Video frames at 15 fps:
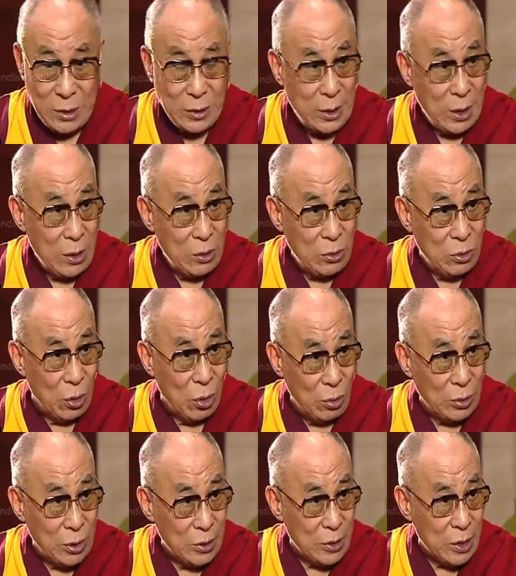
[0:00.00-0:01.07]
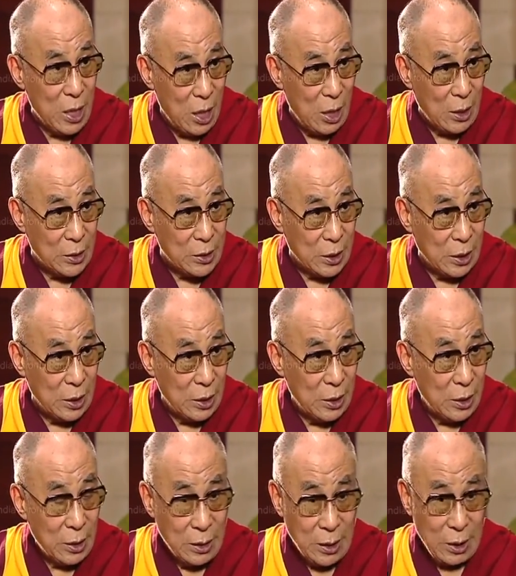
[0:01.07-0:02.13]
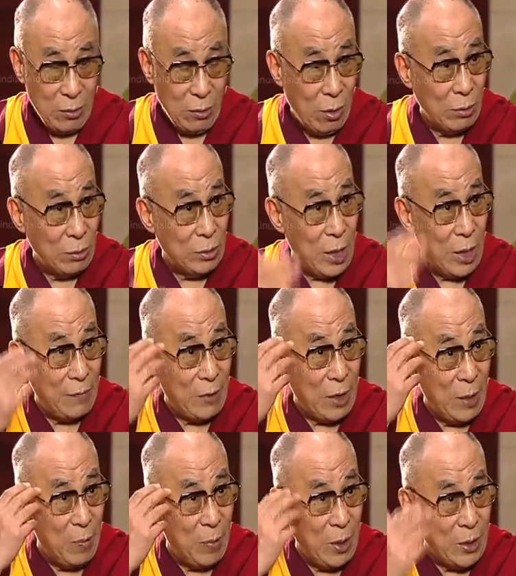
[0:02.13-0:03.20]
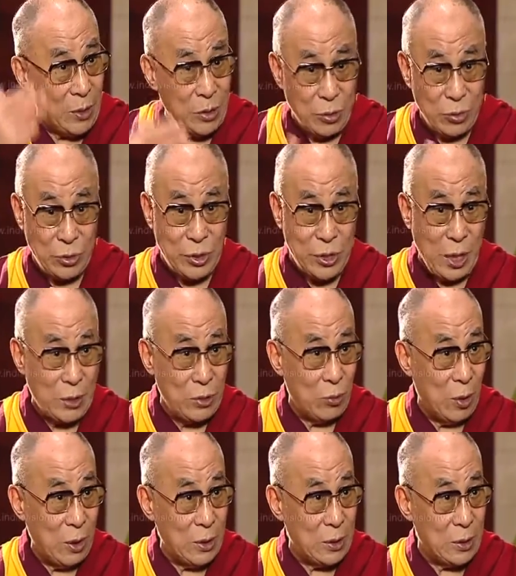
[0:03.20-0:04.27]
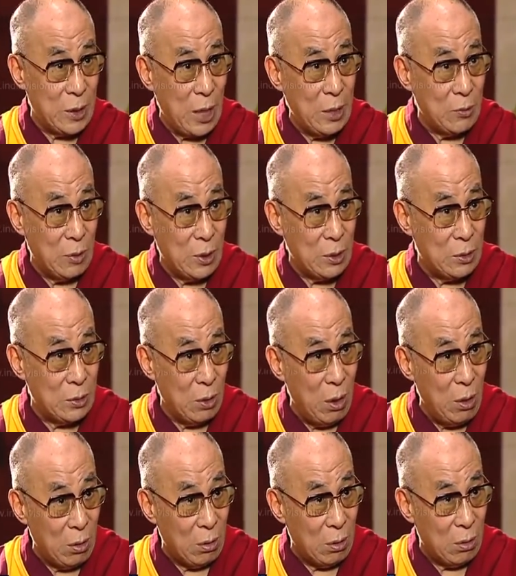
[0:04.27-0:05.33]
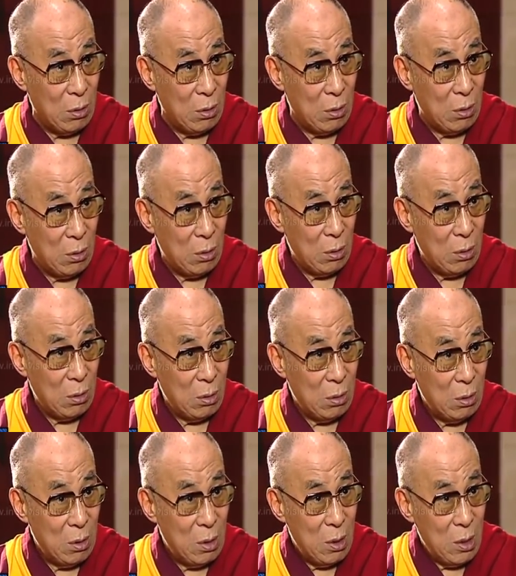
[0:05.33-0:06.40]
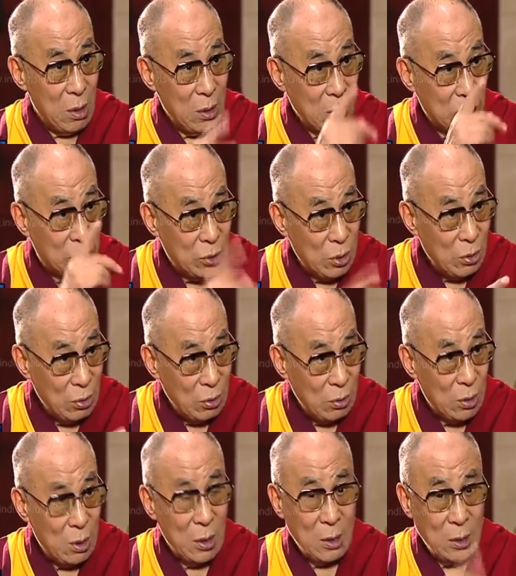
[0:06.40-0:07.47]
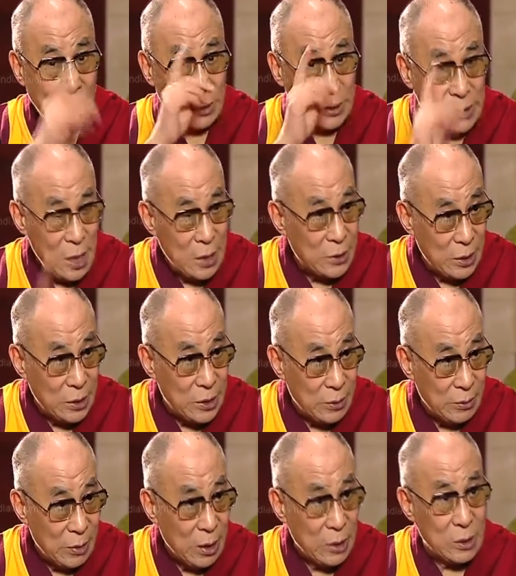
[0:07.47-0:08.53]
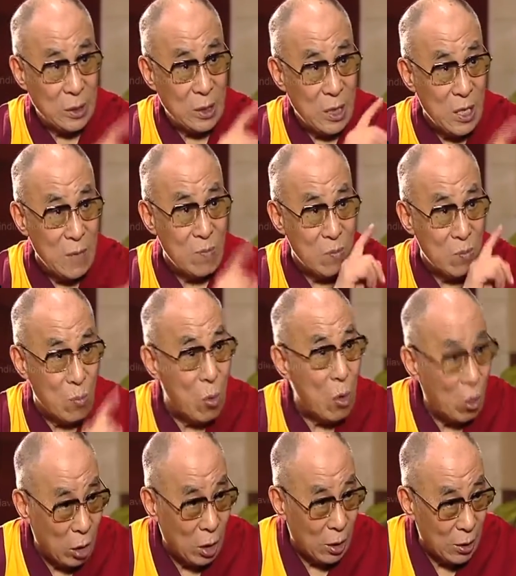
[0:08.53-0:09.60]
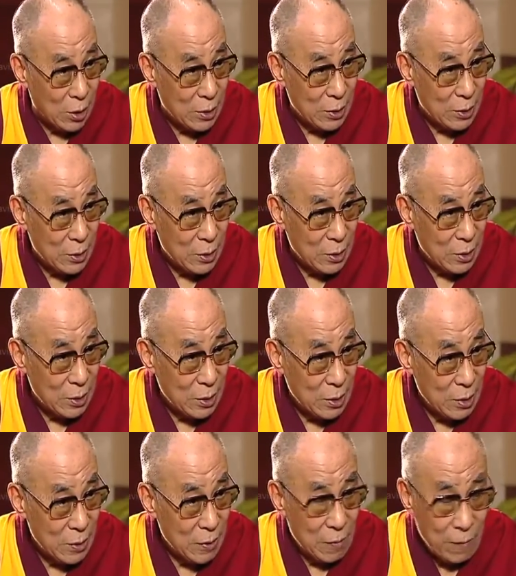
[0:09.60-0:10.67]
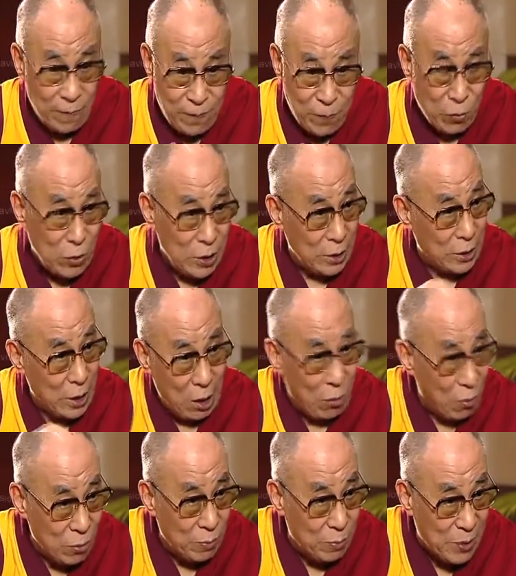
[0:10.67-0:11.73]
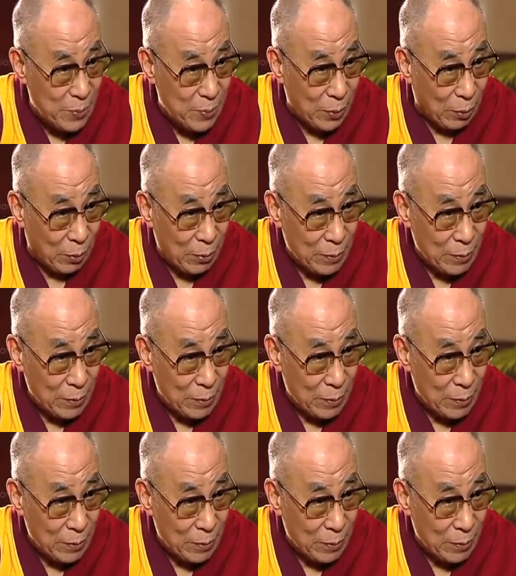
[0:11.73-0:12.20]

they know the reality, they also have the ability to judge what is right, what is wrong. So censorship is immoral, fooling their own people,